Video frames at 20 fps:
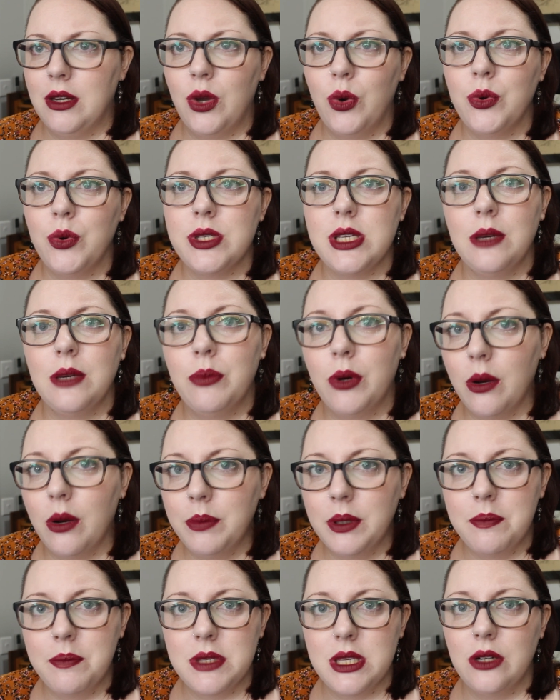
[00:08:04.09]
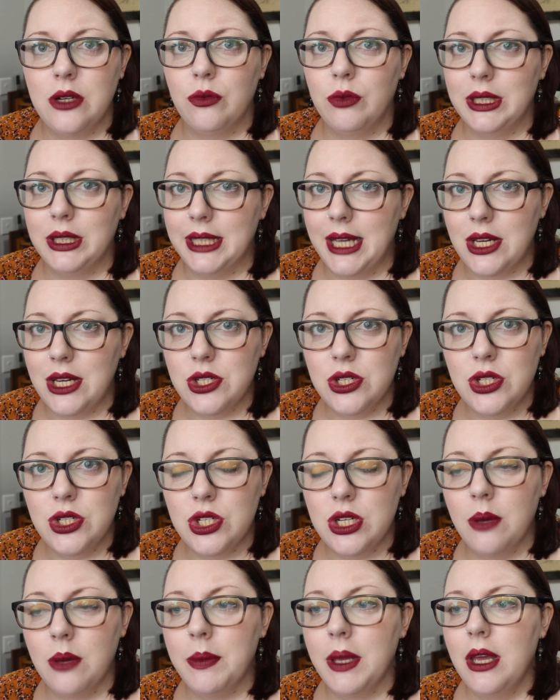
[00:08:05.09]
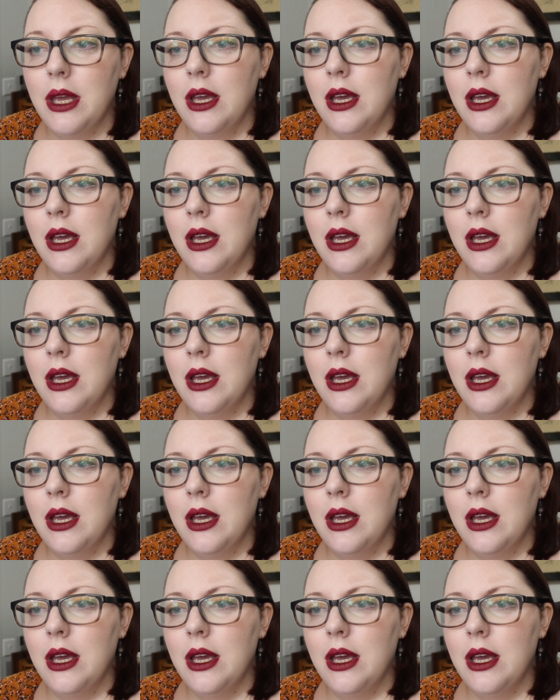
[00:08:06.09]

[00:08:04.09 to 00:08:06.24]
causing problems in a relationship.